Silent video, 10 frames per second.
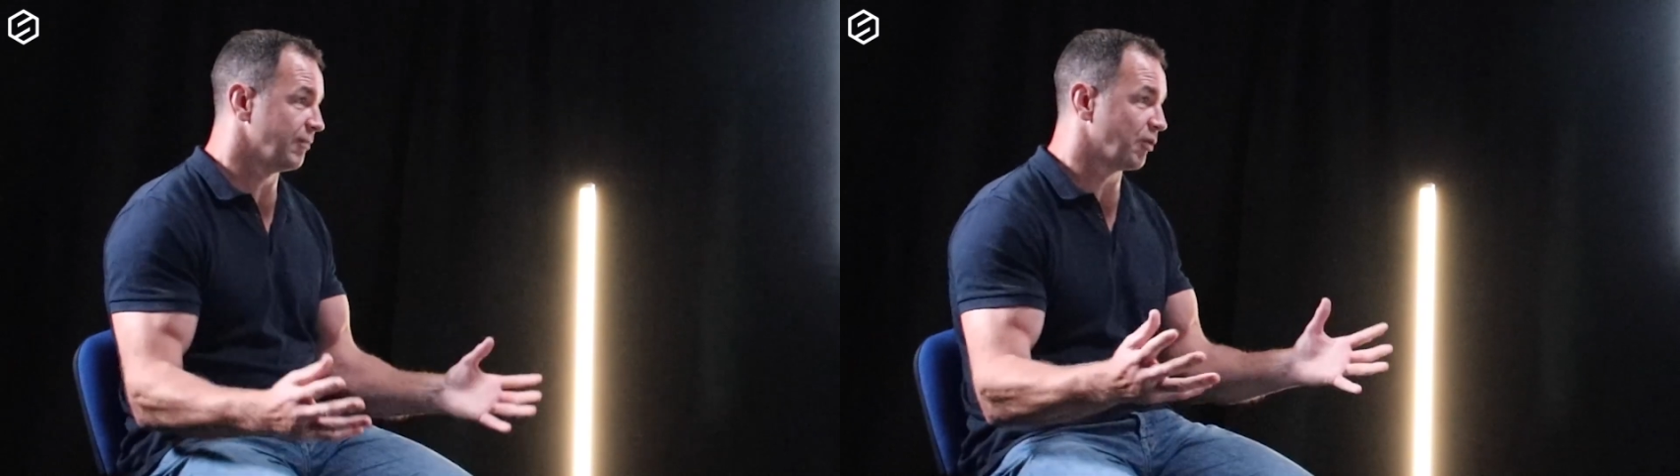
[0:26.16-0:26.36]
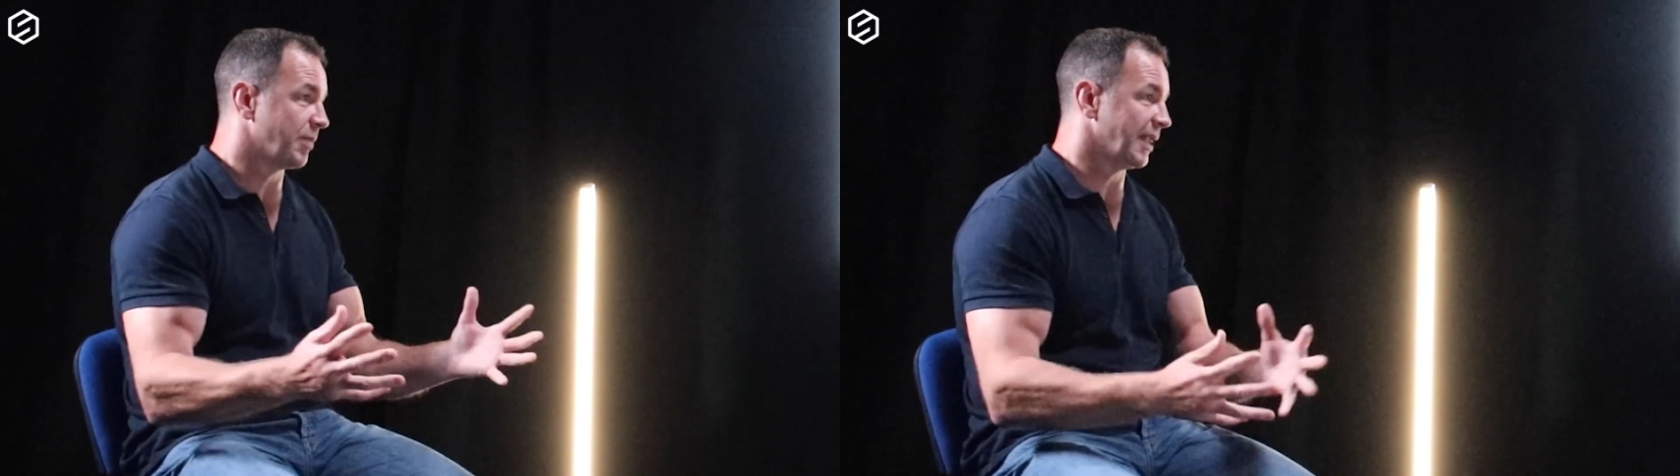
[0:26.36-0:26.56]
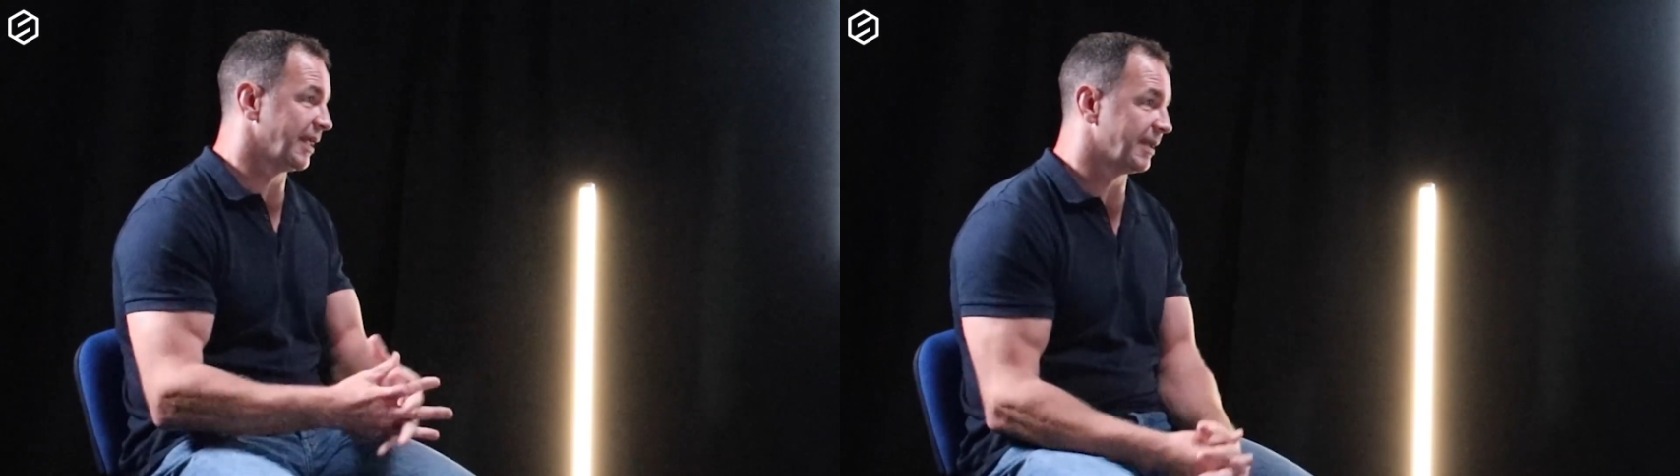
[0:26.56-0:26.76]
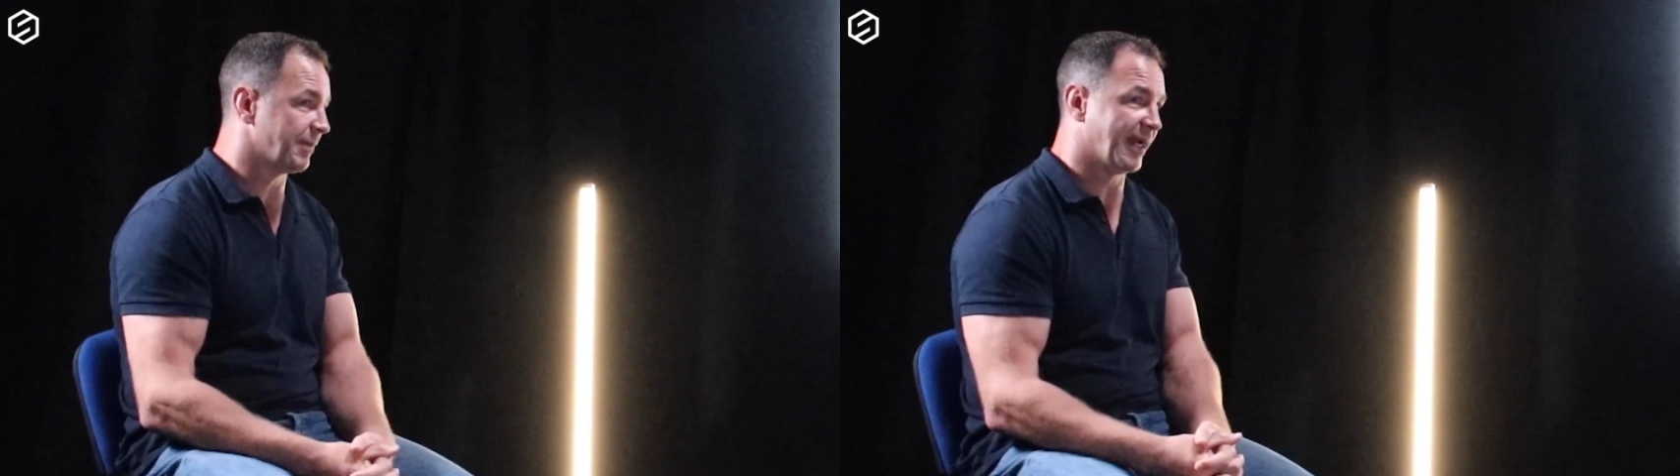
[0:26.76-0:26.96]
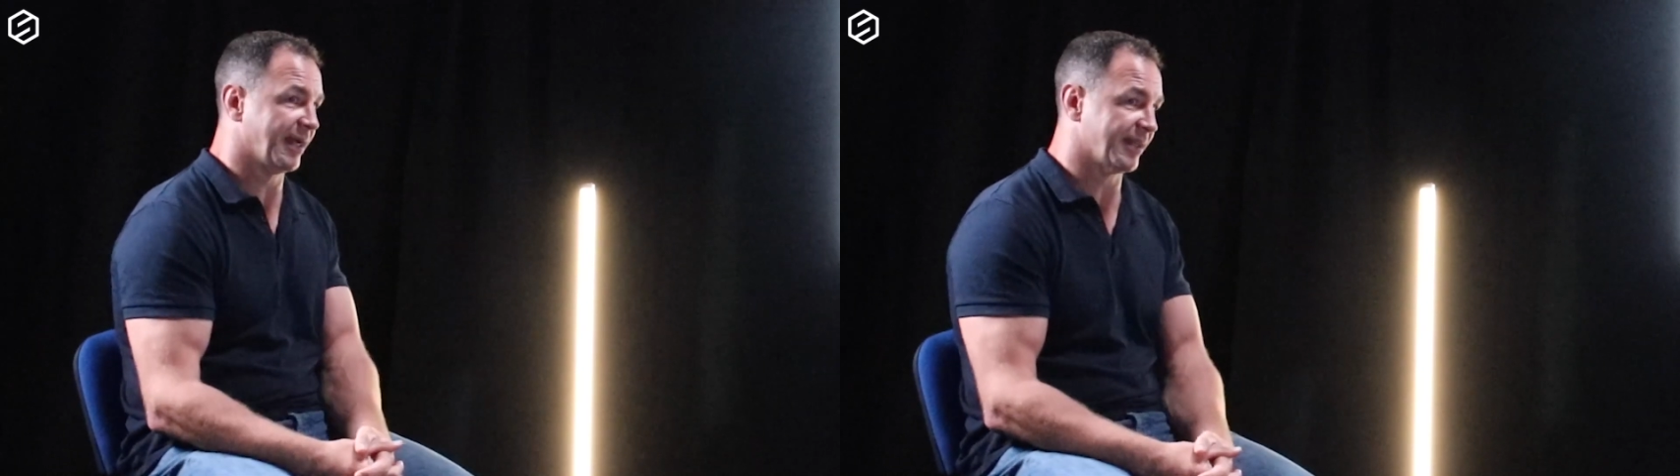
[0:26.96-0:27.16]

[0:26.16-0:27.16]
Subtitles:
Rugby League part